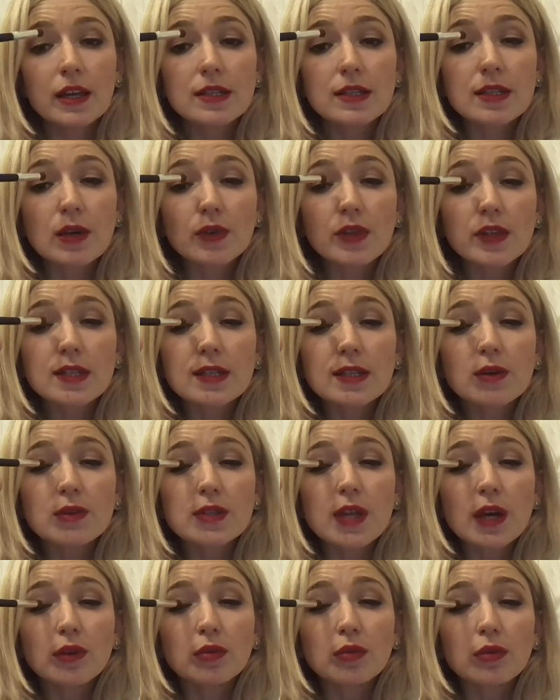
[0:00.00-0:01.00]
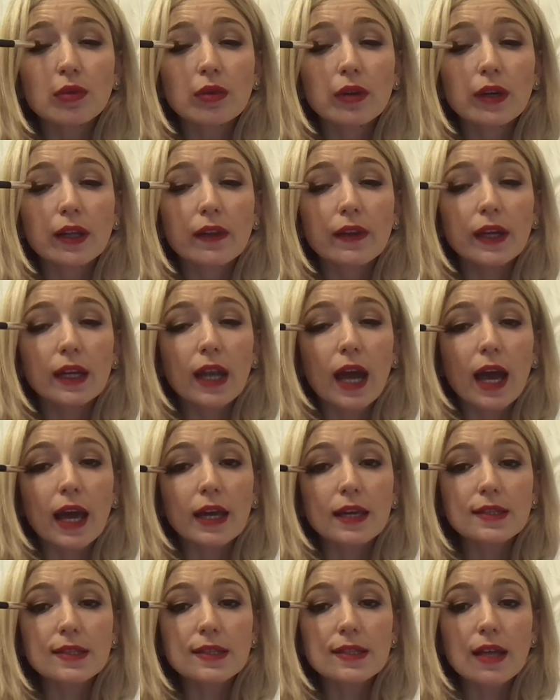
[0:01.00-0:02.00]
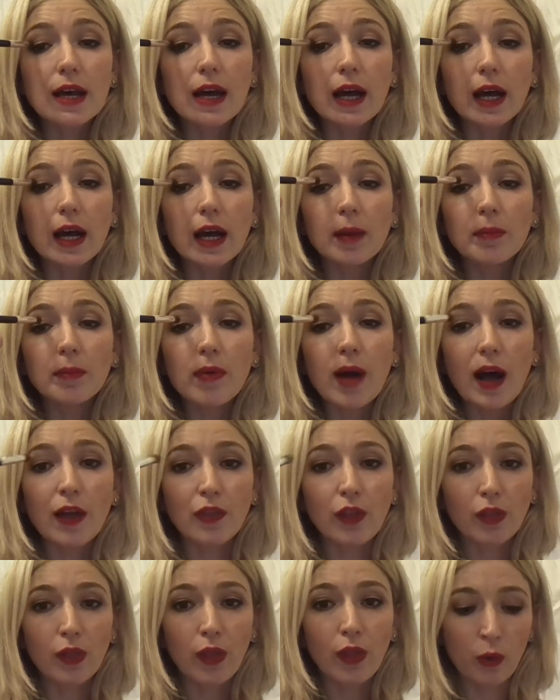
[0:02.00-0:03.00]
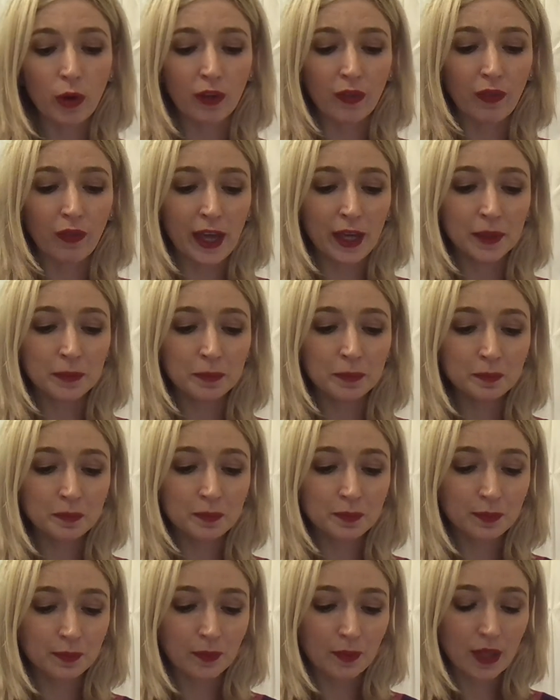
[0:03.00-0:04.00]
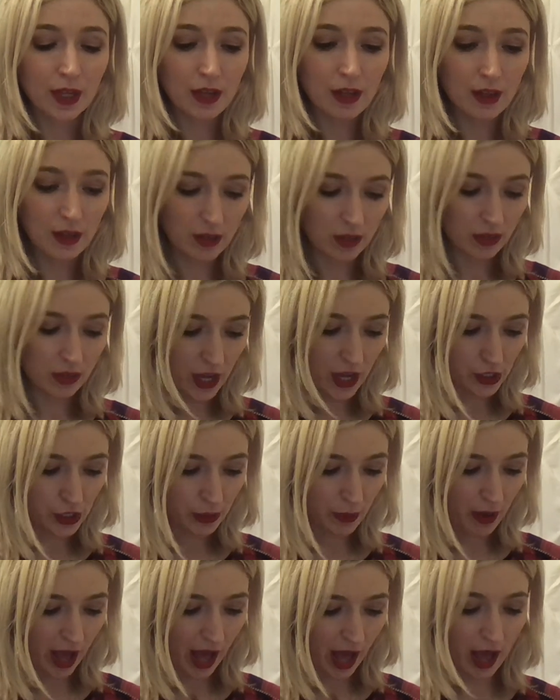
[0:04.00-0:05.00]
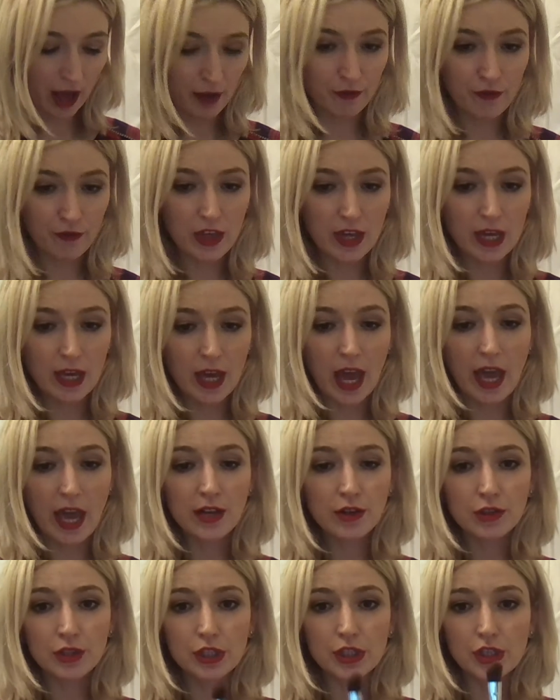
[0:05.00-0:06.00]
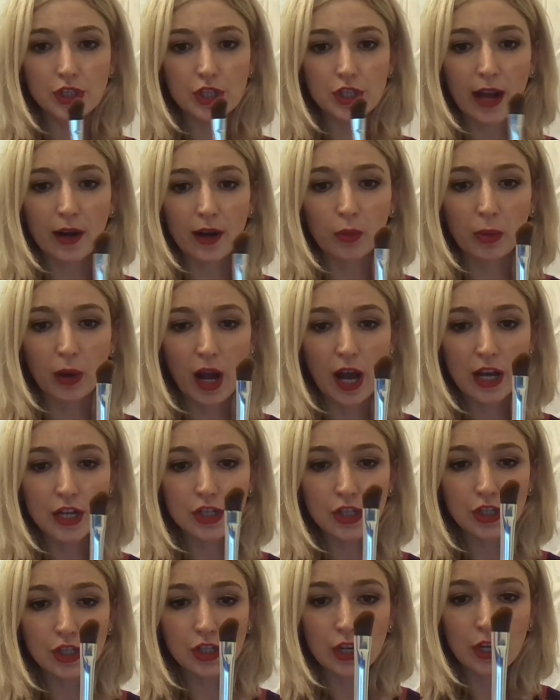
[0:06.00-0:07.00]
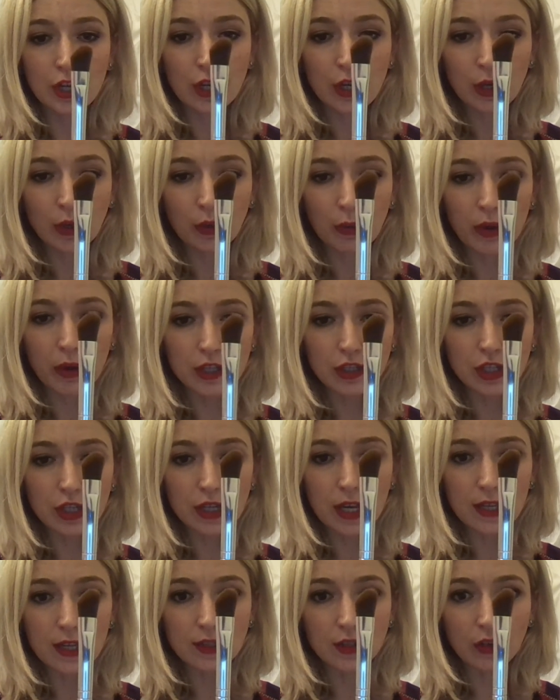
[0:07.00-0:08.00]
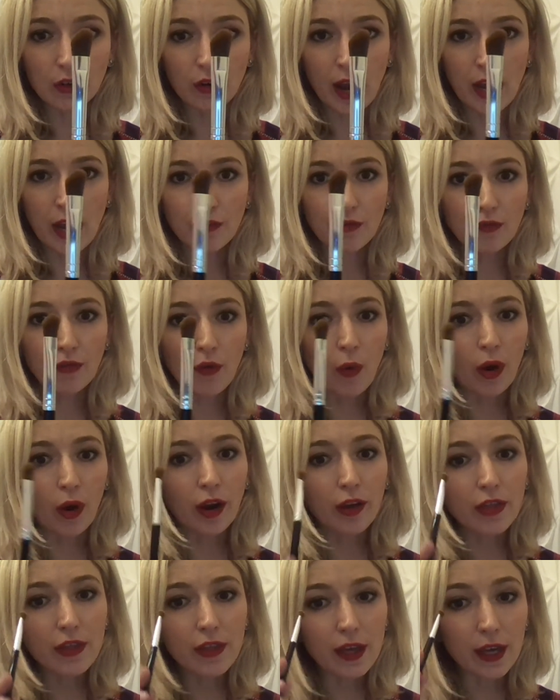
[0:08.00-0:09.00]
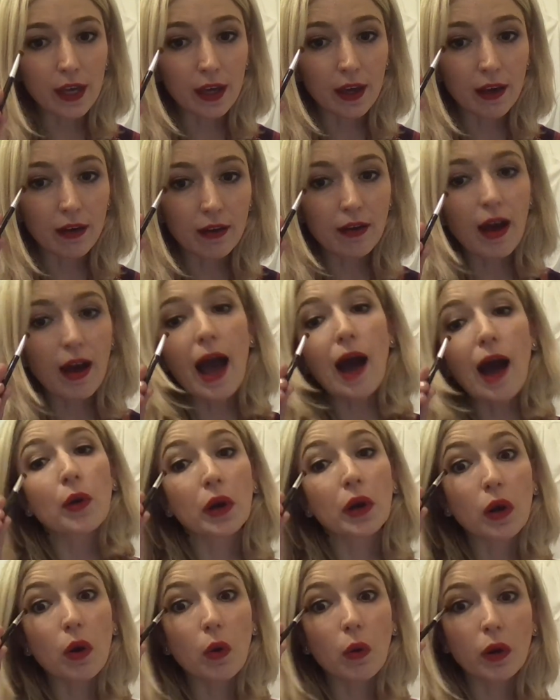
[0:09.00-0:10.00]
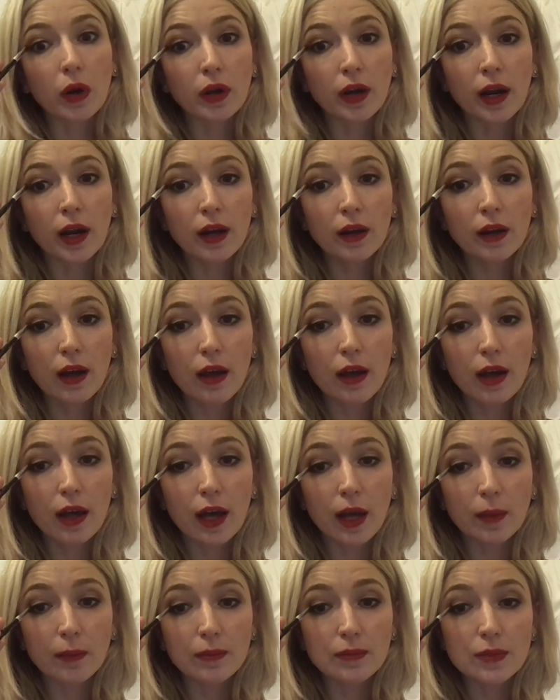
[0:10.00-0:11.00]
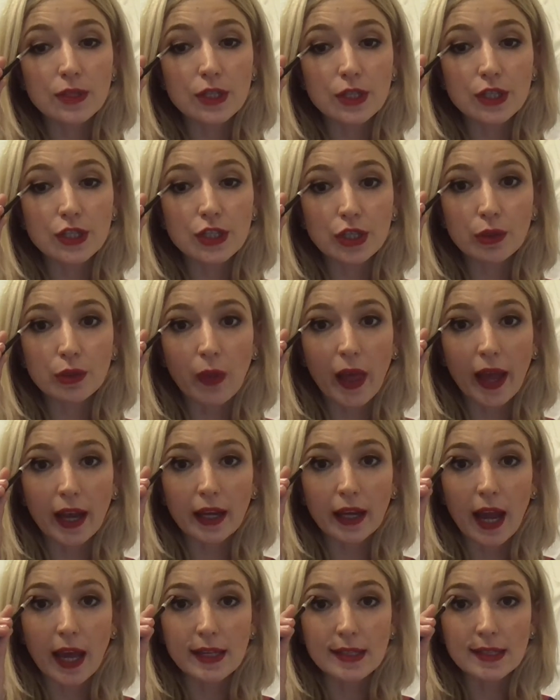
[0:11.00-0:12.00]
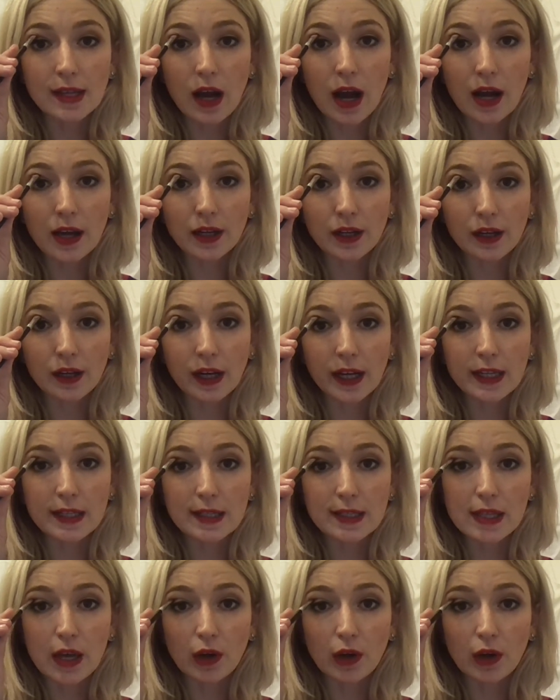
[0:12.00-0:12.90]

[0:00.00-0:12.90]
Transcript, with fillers: So this goes on really nice um, on the lower lid. Then you have the angled shadow brush, which is great for the outer corner um, to do like a nice cut crease.